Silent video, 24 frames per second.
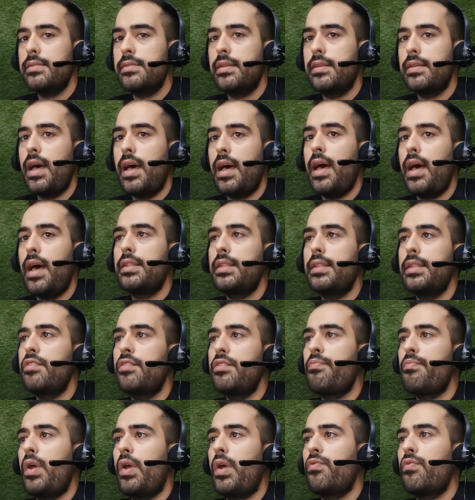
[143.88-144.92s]
Additive
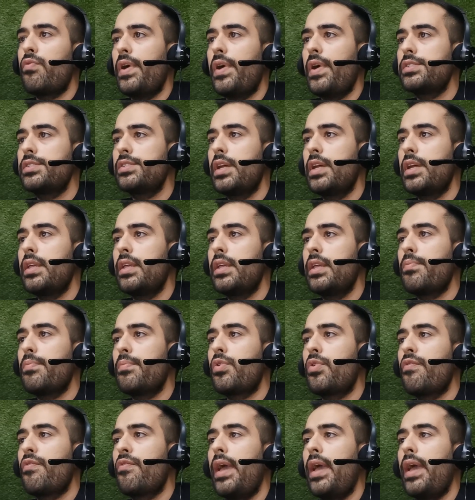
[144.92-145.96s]
manufacturing
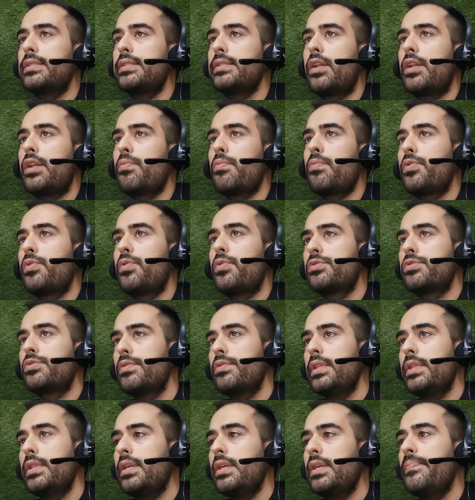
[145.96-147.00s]
provides an
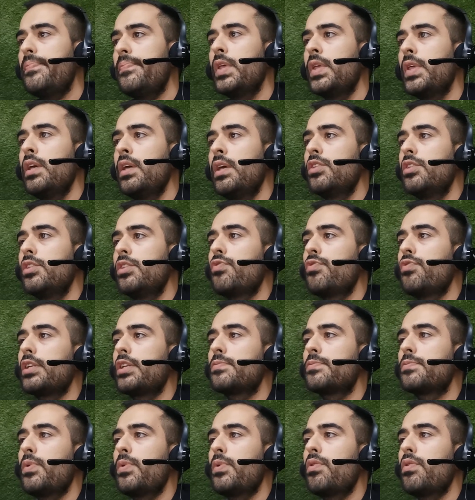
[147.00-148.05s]
opportunity to
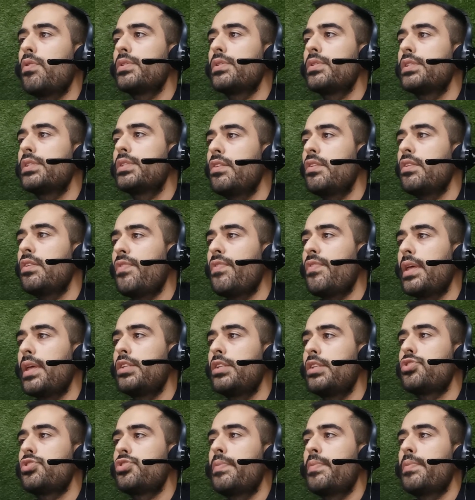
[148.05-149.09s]
explore
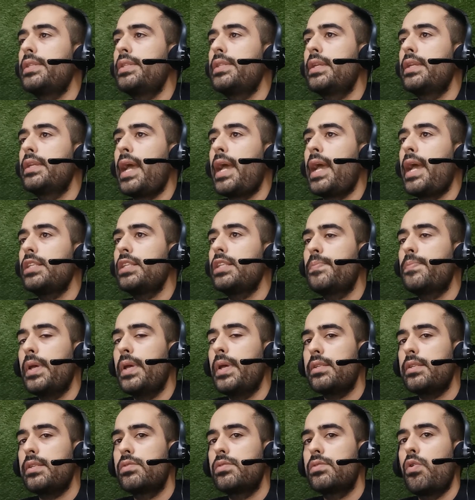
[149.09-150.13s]
different geometric
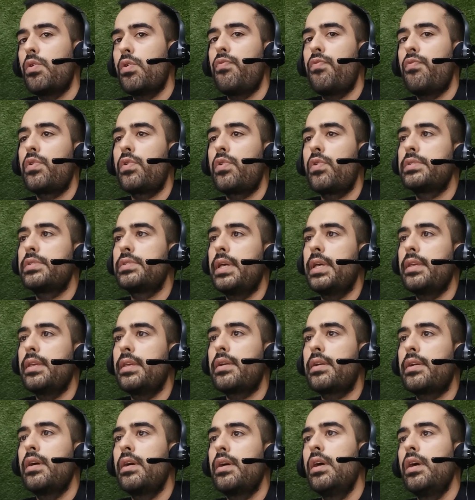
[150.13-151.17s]
aspects of oxidic
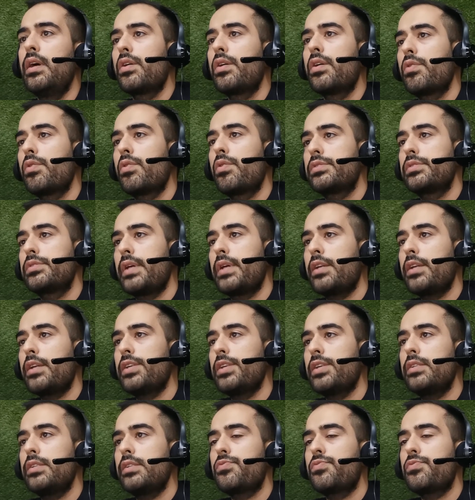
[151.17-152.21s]
core
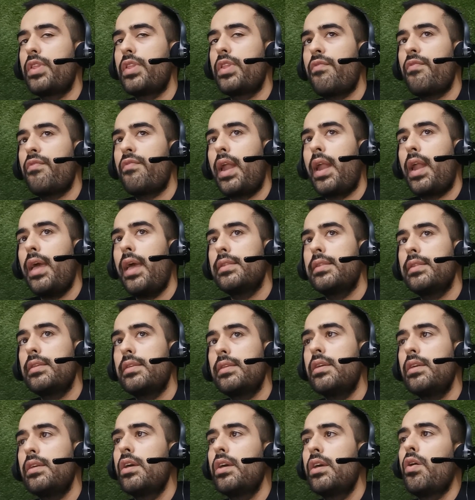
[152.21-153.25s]
structures with a
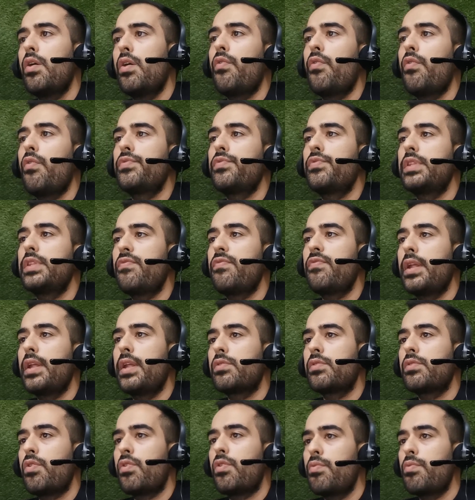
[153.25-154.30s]
variety of
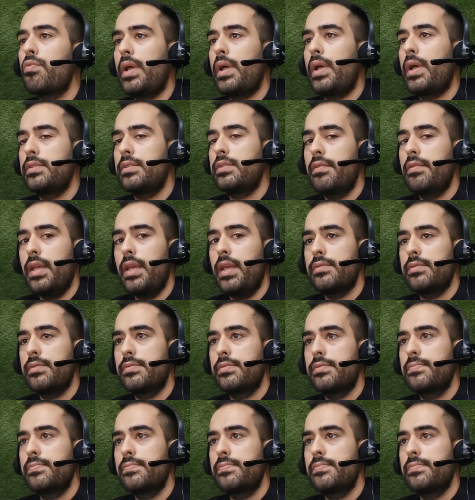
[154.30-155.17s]
different core materials.